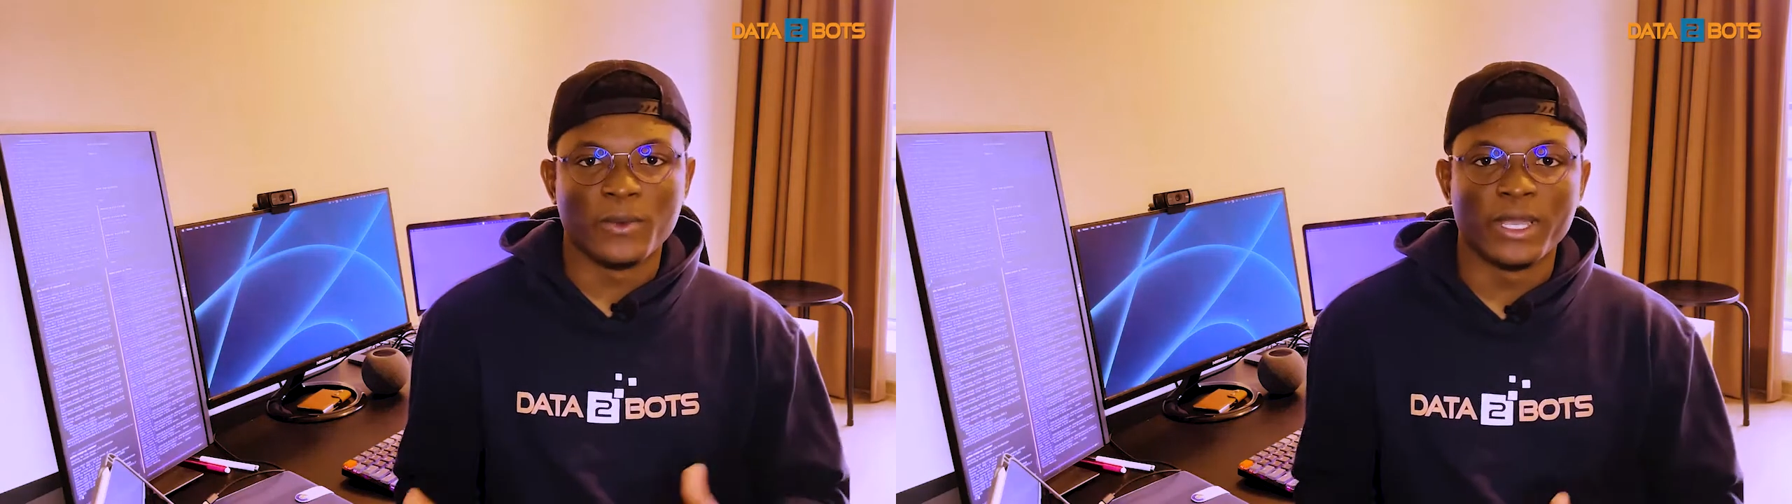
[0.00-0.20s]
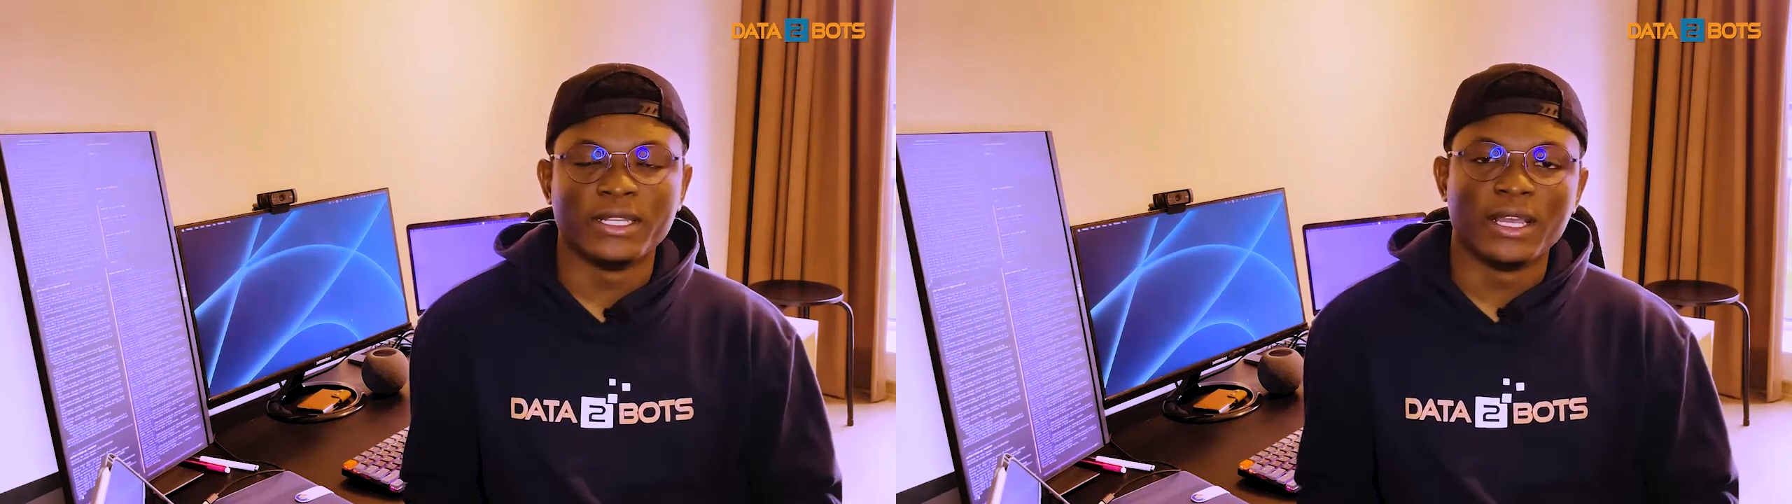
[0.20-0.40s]

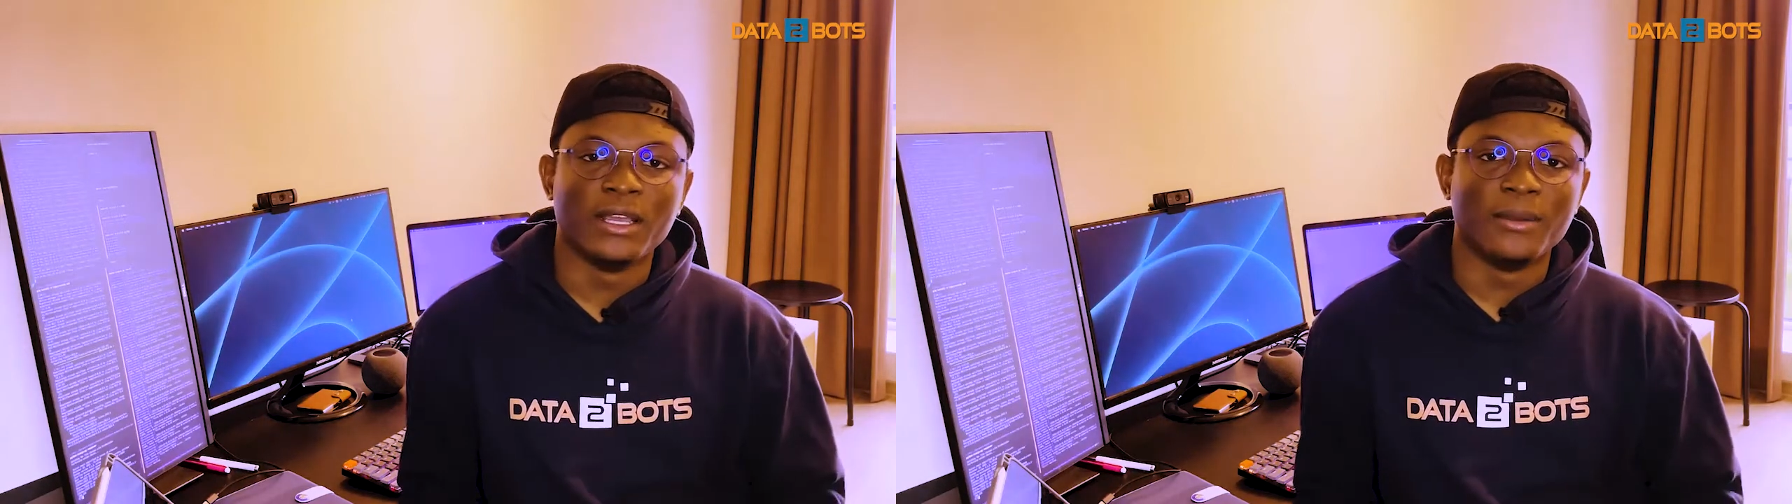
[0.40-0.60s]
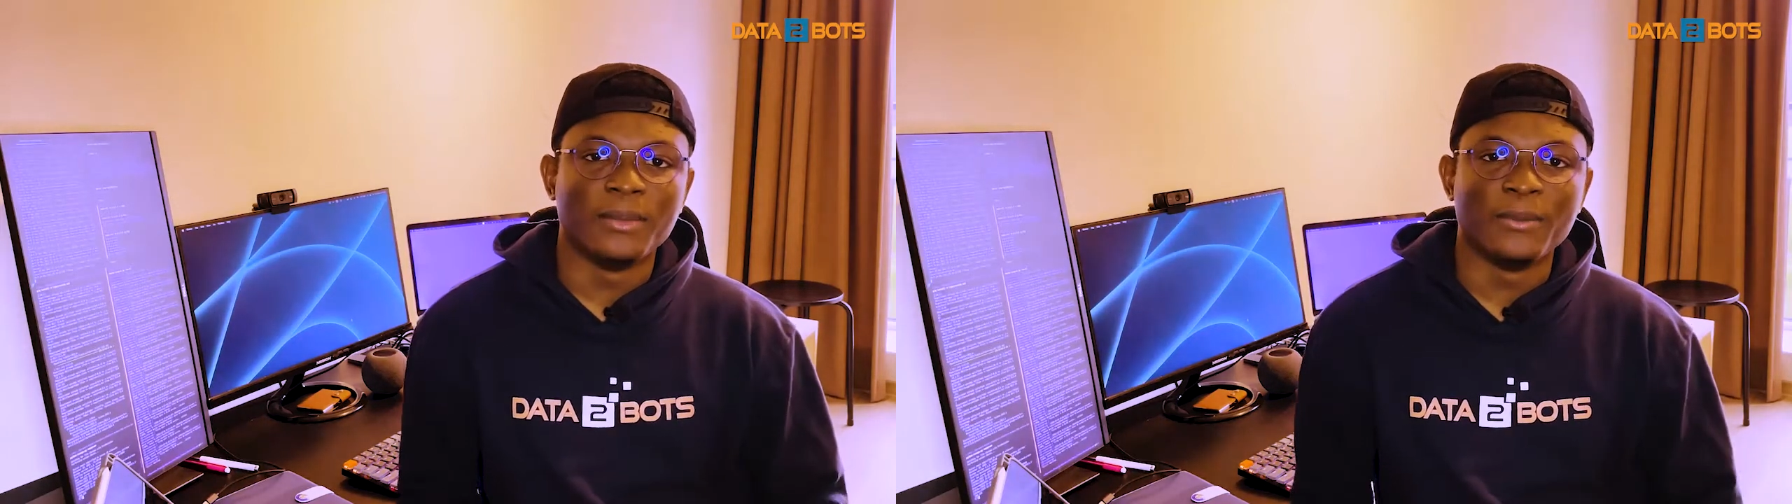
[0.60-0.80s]
when
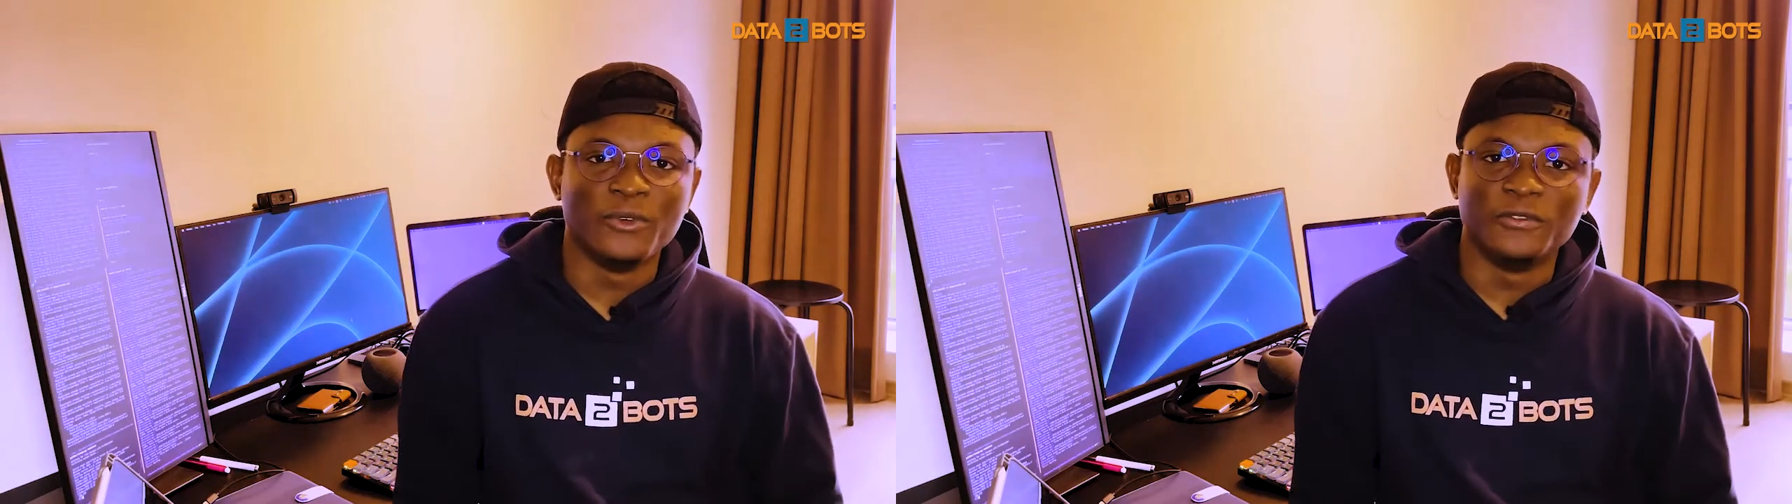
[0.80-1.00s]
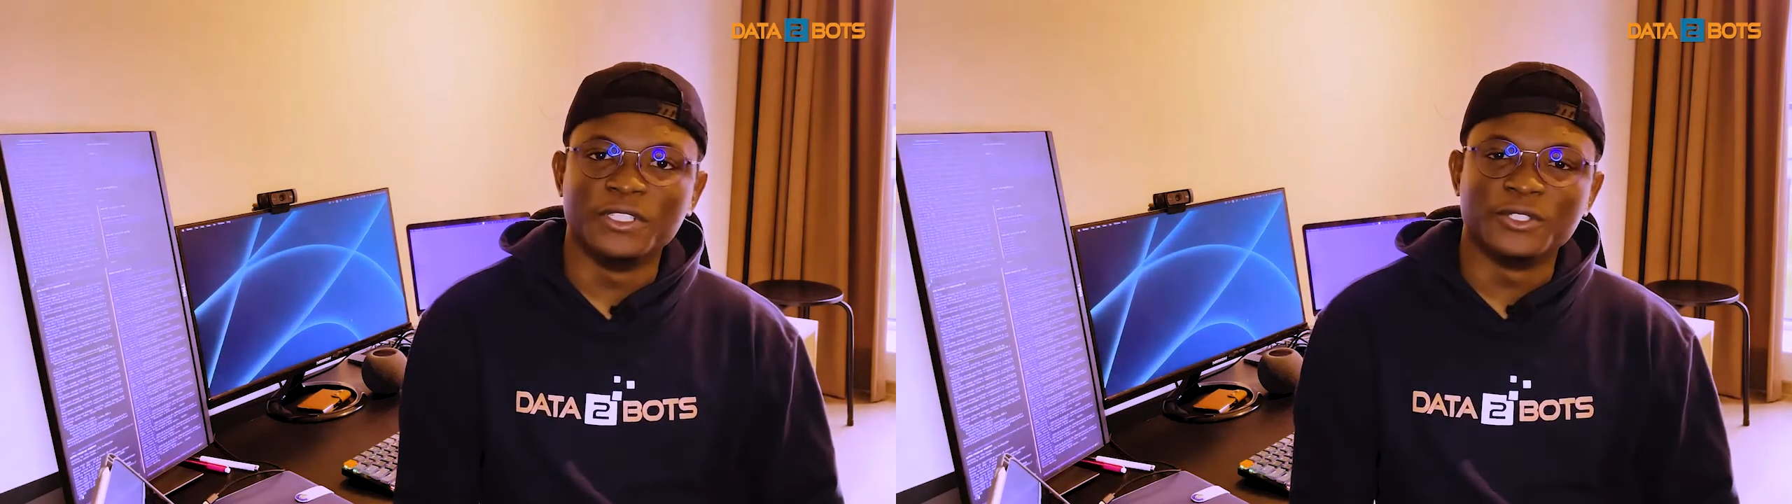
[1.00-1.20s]
I
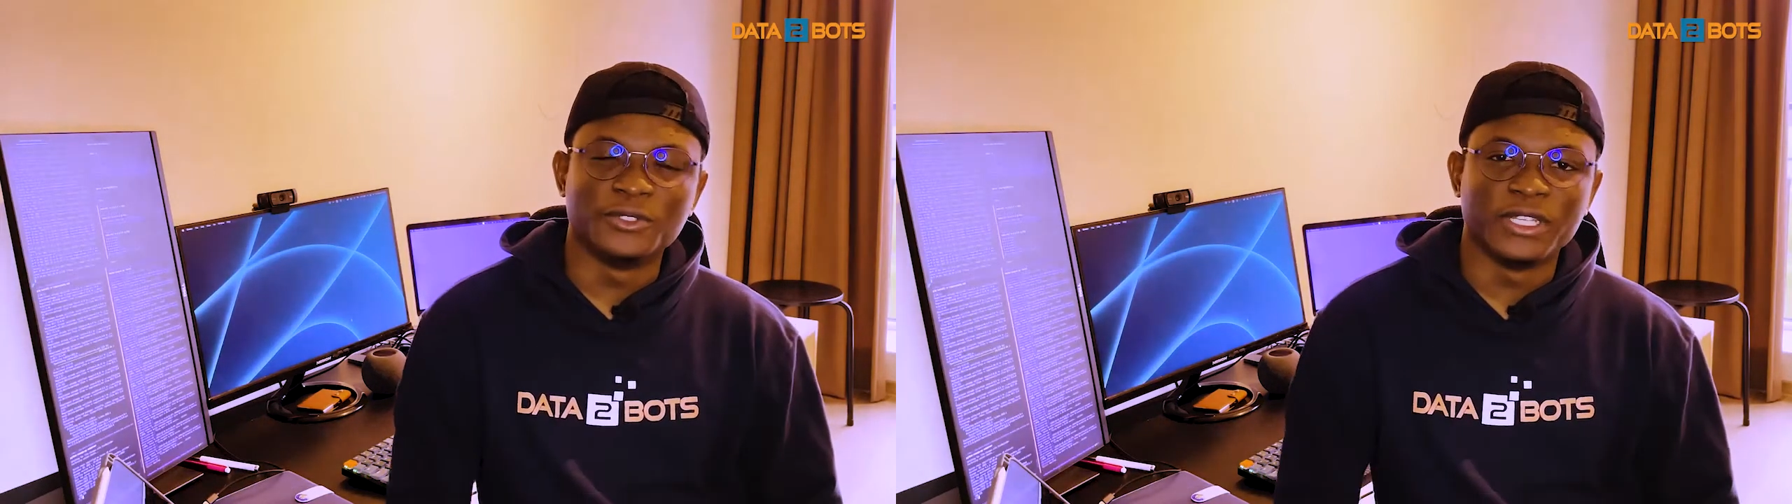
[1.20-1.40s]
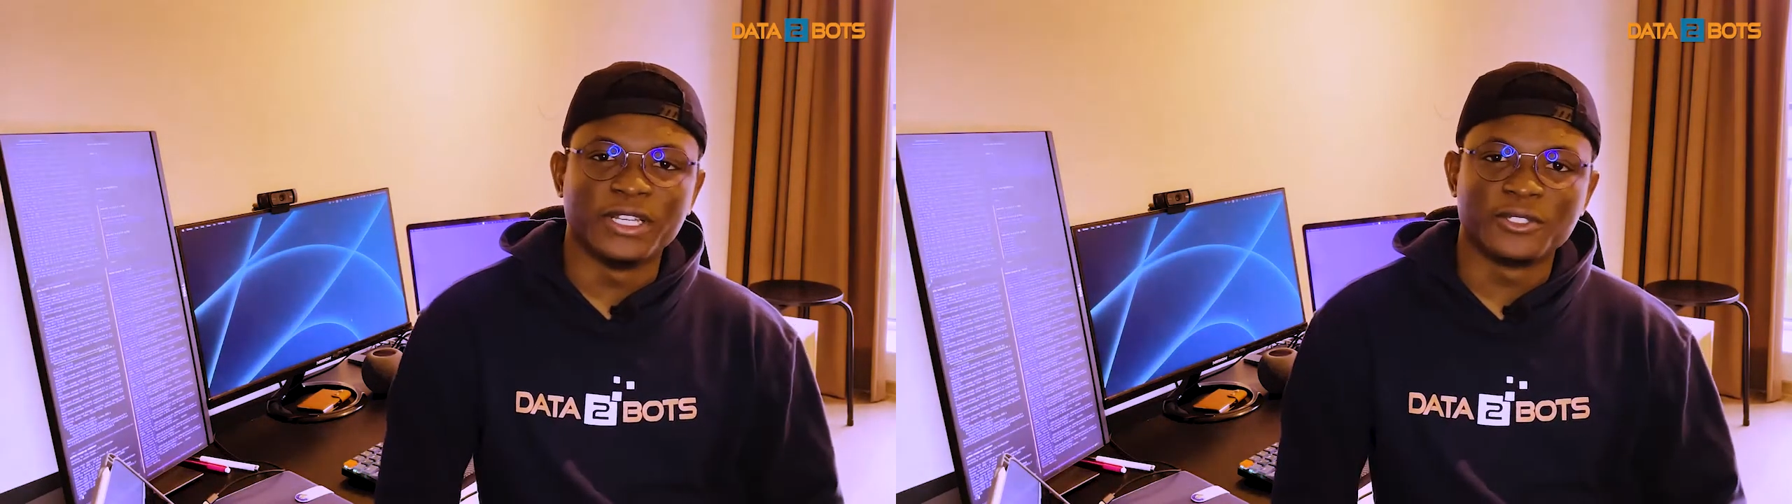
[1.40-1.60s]
moved
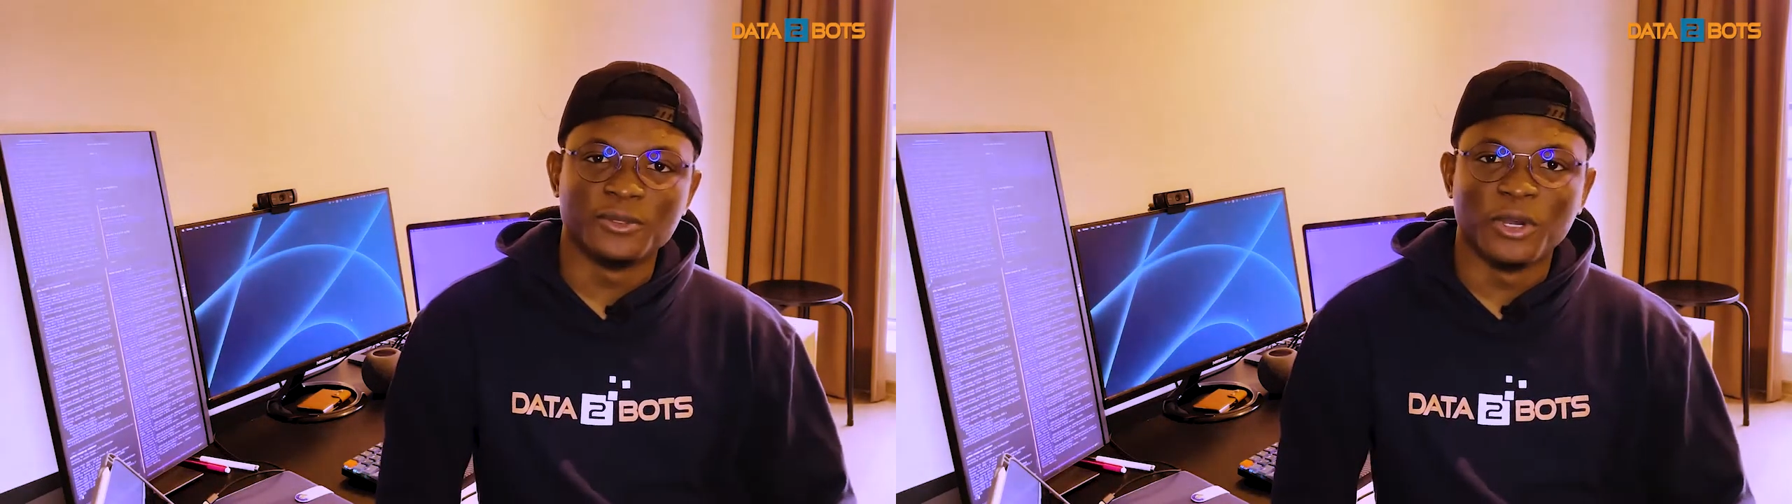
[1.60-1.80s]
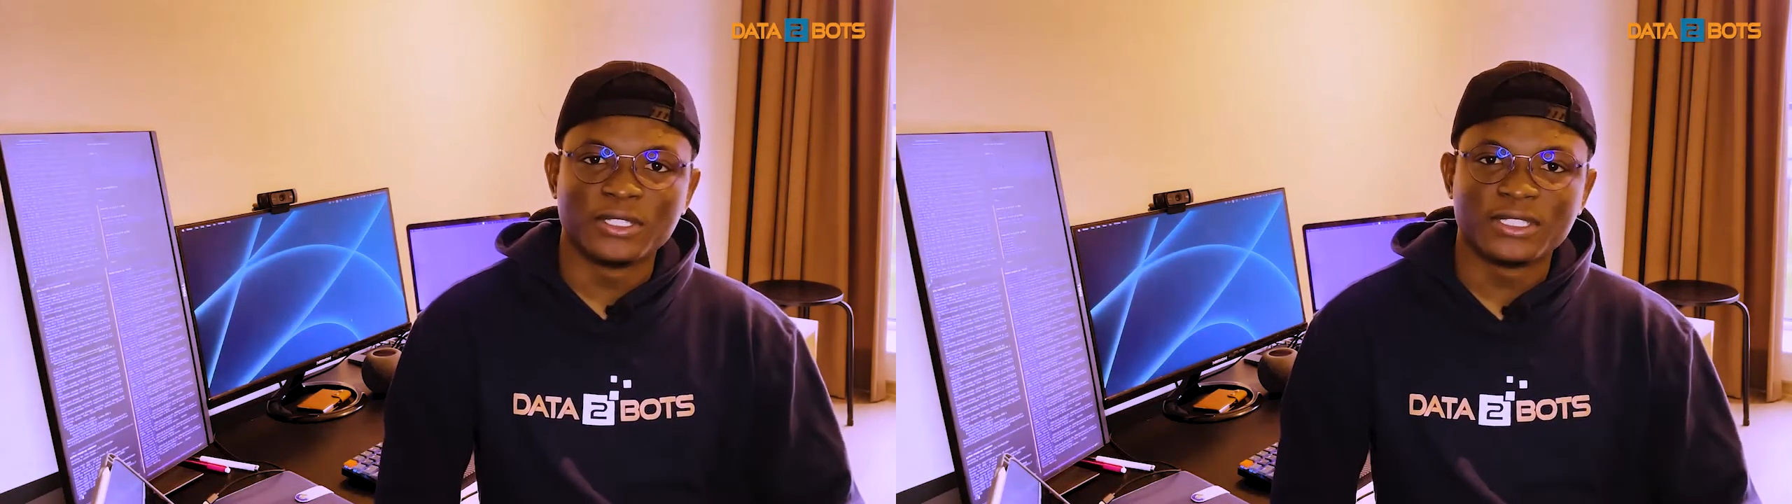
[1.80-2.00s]
into
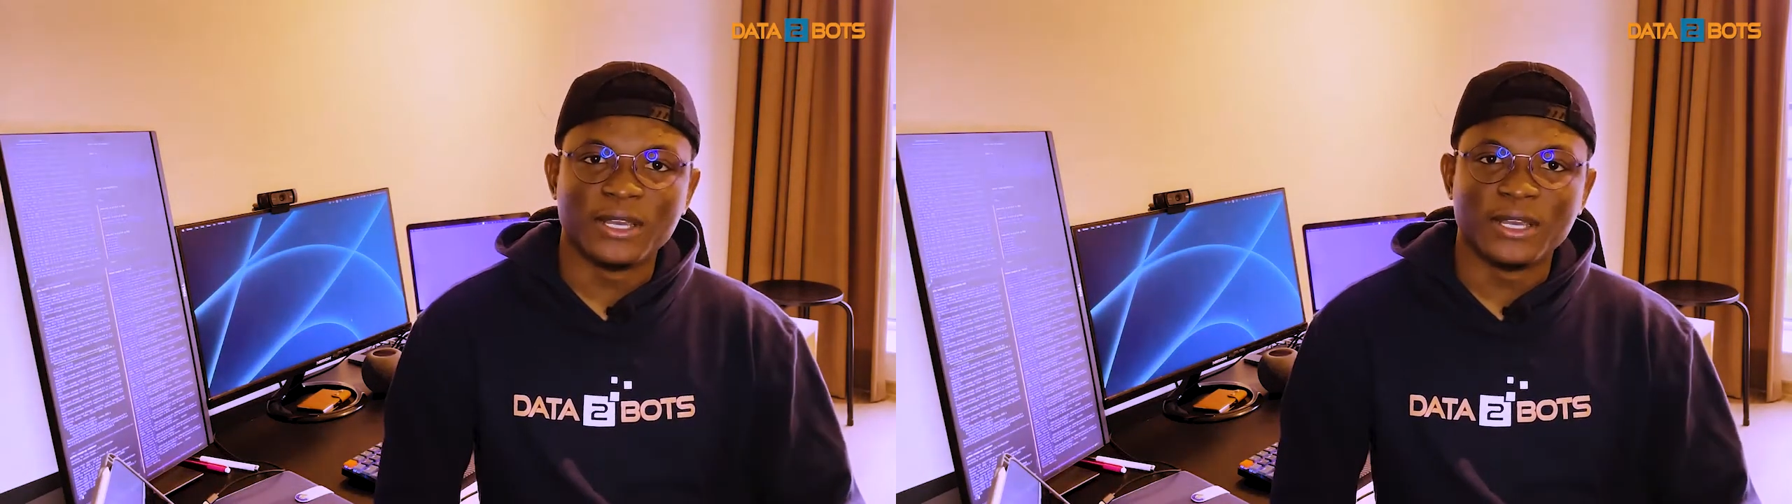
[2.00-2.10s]
Data2Bots.